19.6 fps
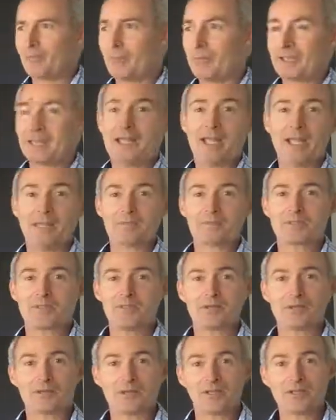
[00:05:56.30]
when it came
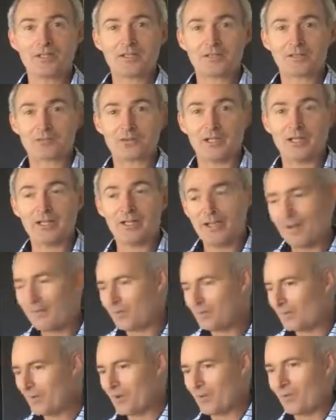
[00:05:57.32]
to your industry,
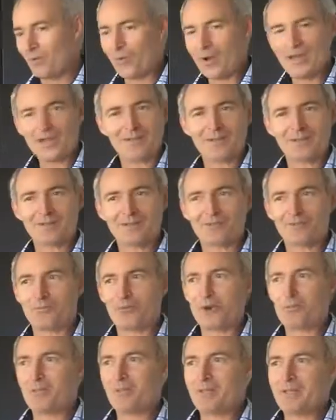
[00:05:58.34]
what,
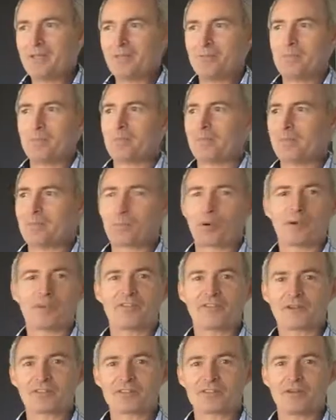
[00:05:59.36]
what would be the
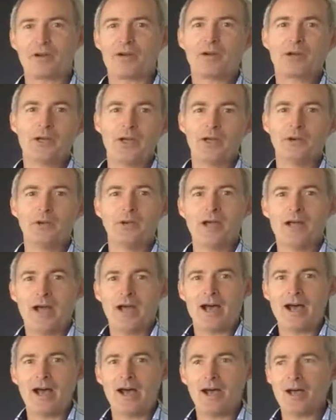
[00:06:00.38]
perfect scenario
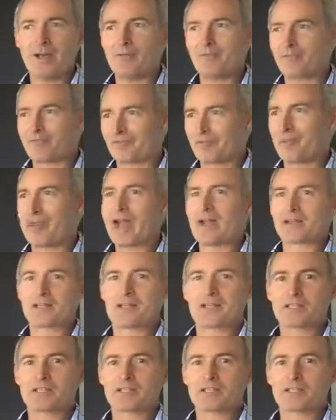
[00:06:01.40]
uh, for that